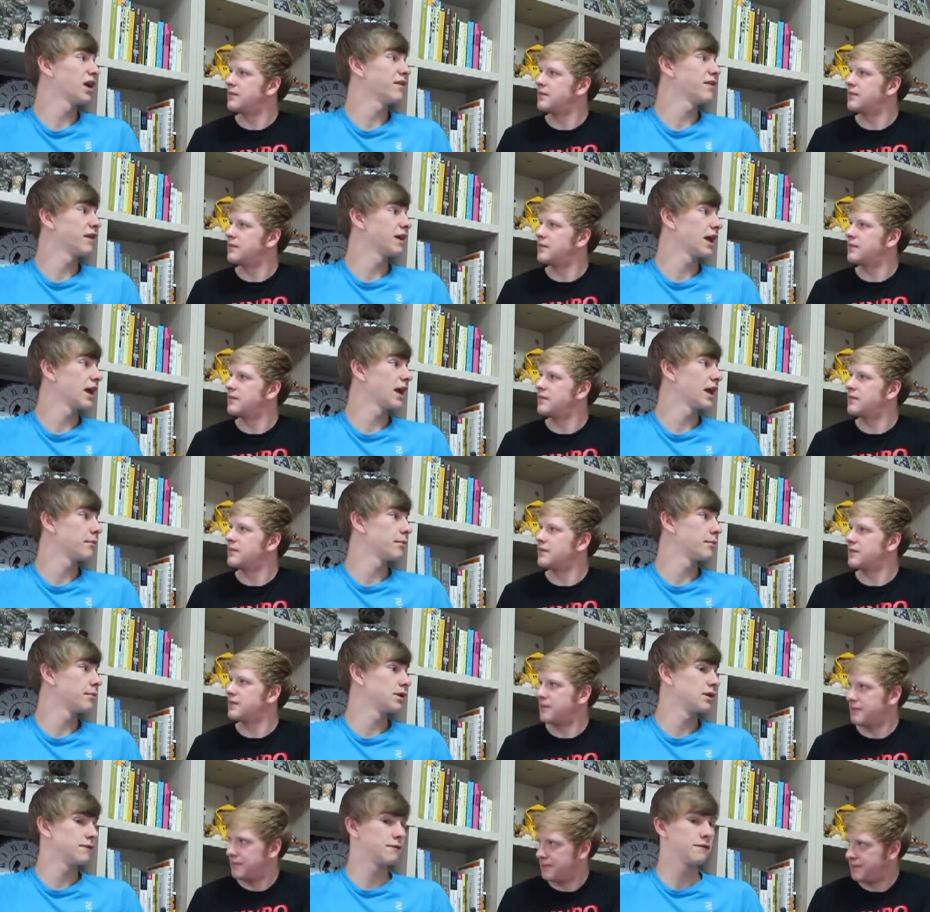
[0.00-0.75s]
Speaker 1: play the
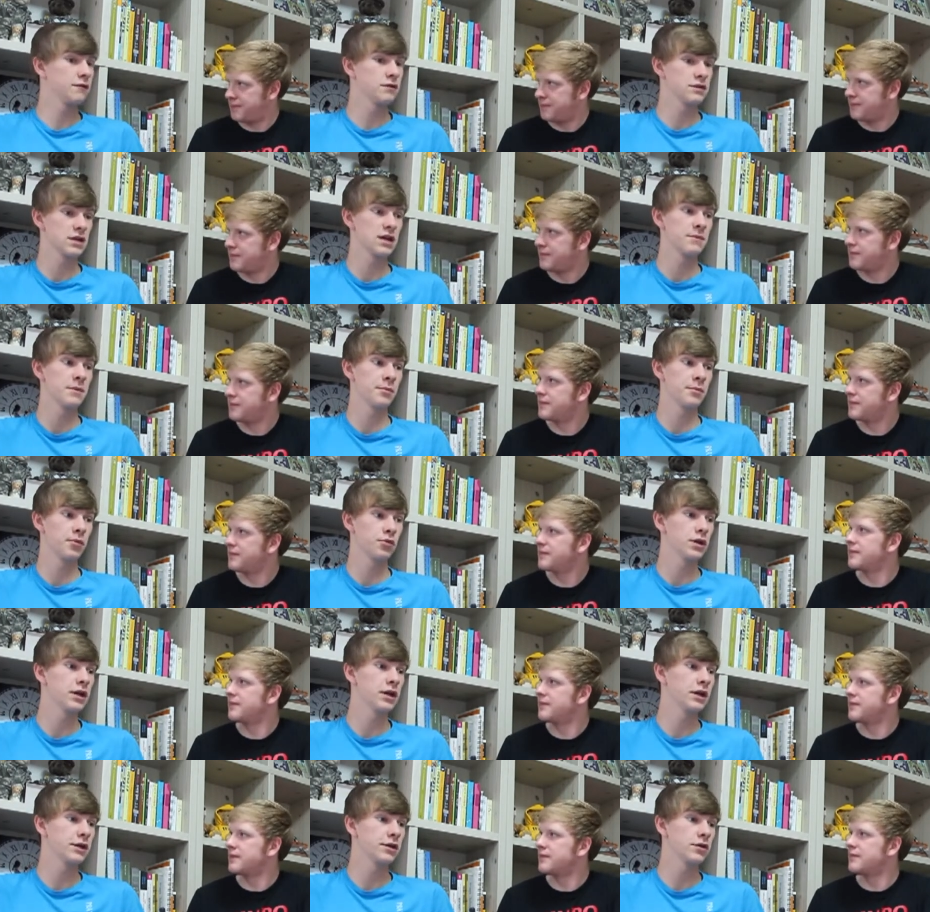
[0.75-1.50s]
game, but if there's a lot of
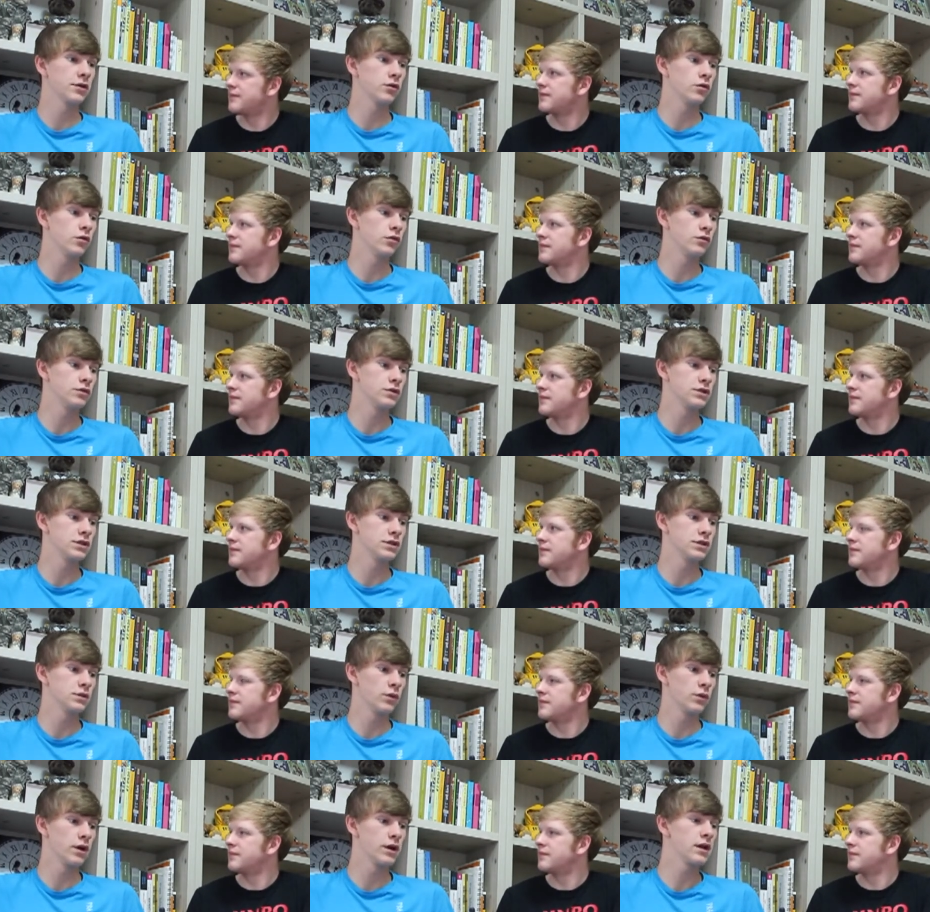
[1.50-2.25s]
people like you who
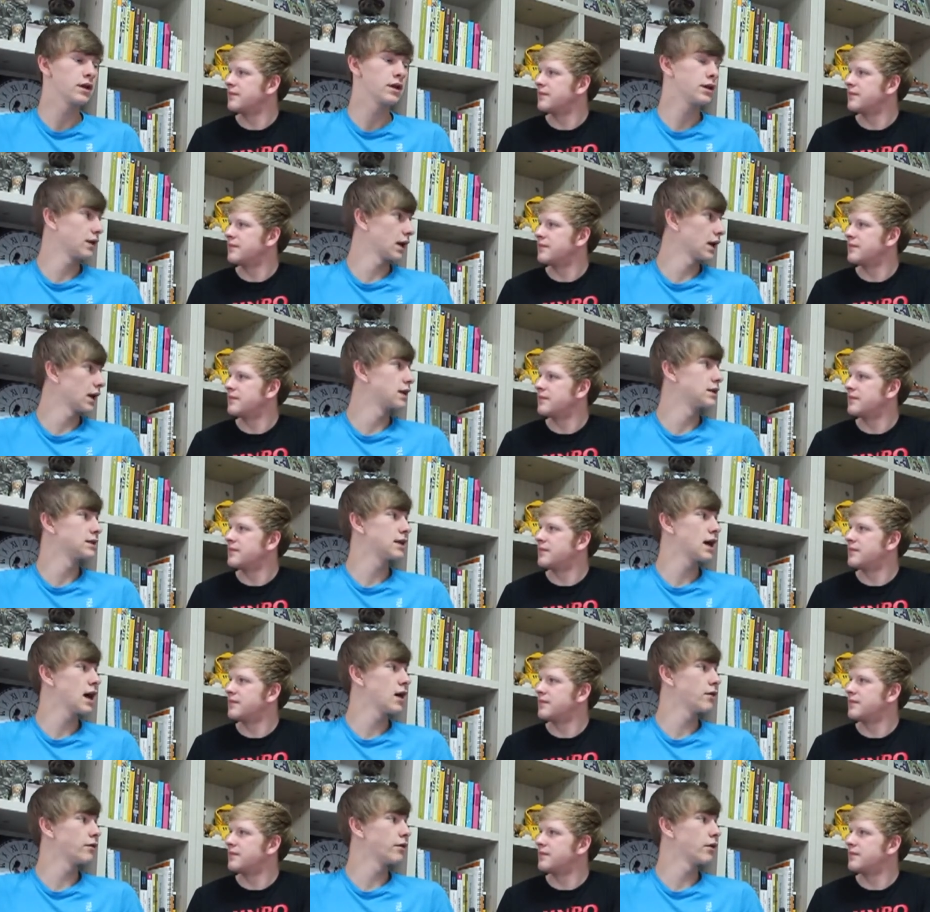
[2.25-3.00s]
just waited and got
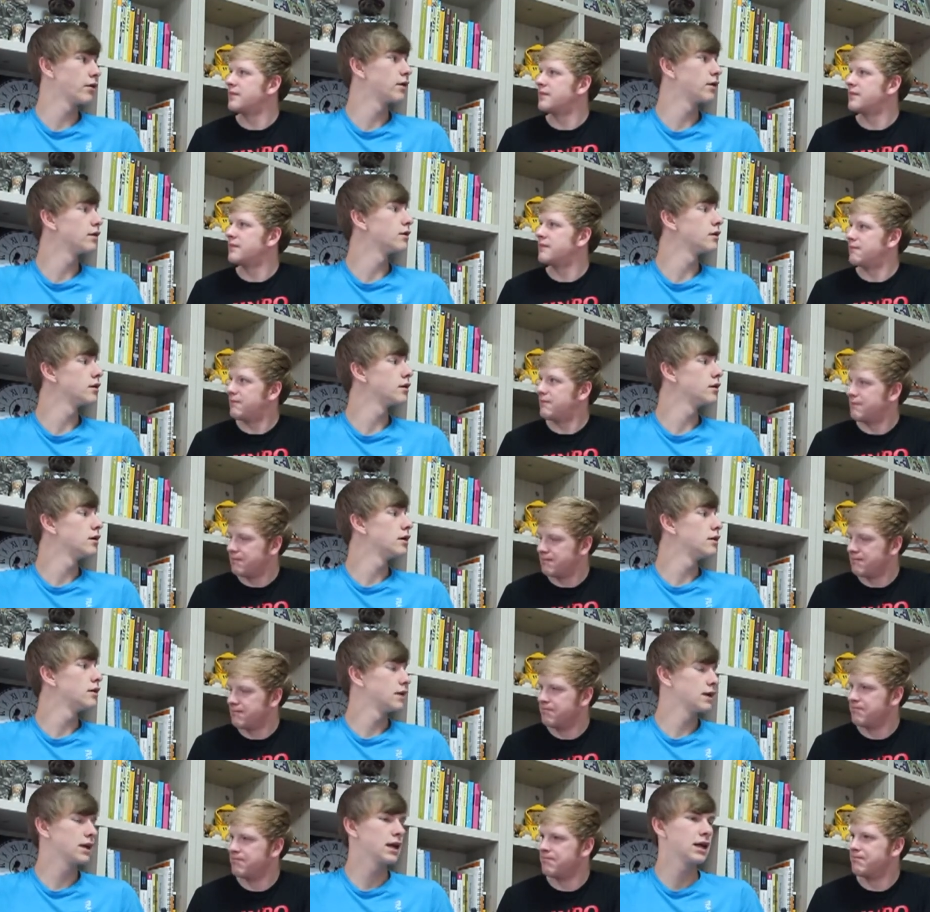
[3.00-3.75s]
it downloaded,
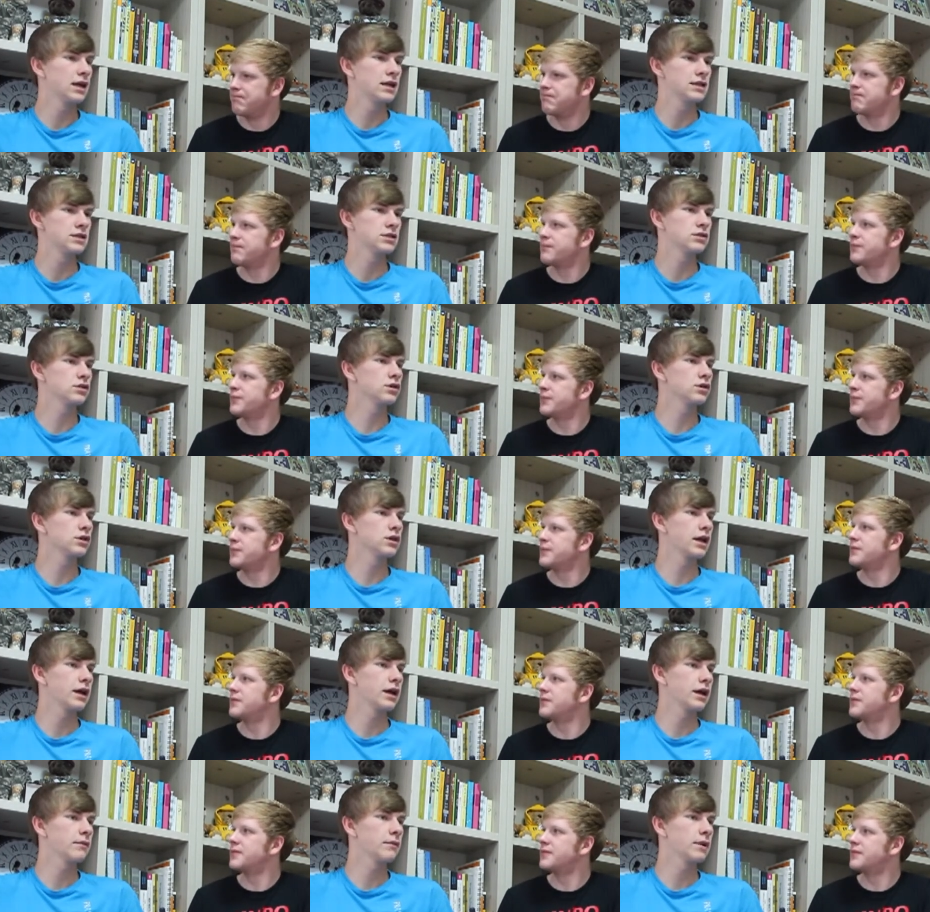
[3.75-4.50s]
mm-hmm. then, yeah, it doesn't
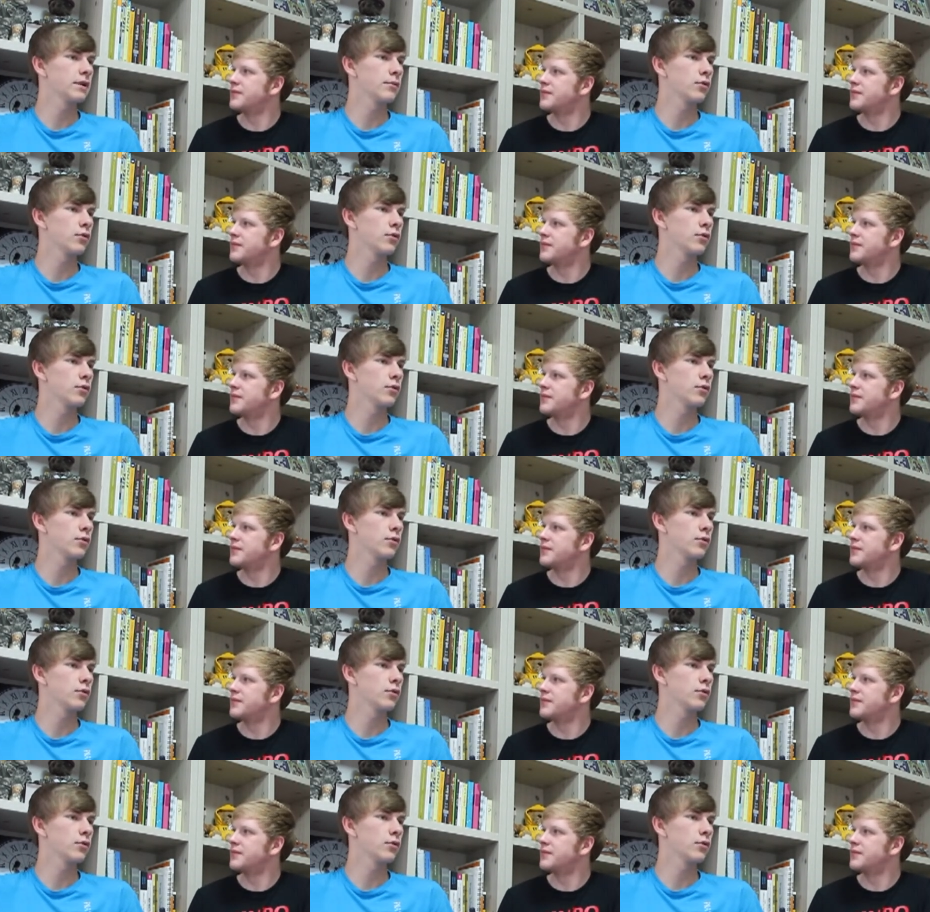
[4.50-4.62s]
look like